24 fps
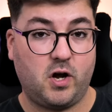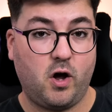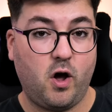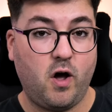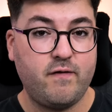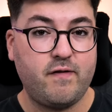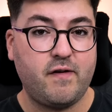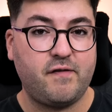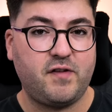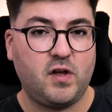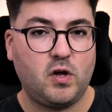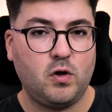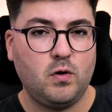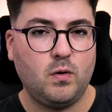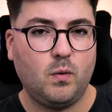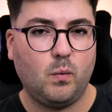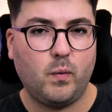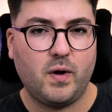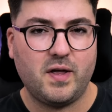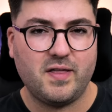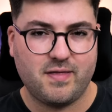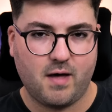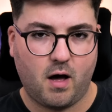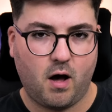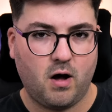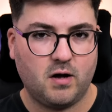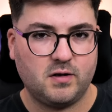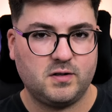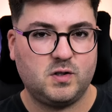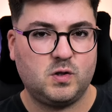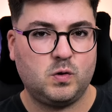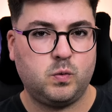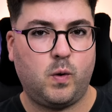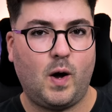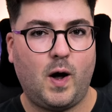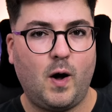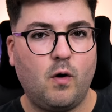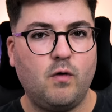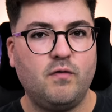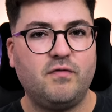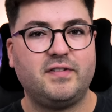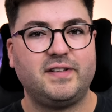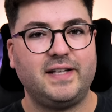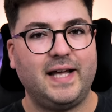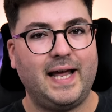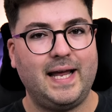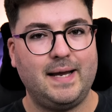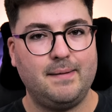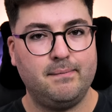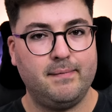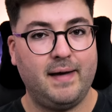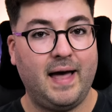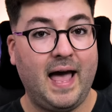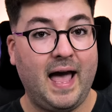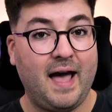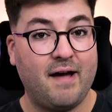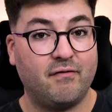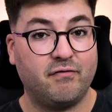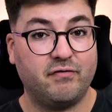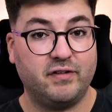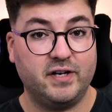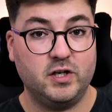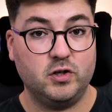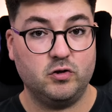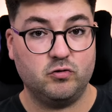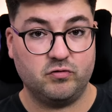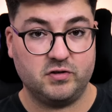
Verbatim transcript: overview with our 12 game average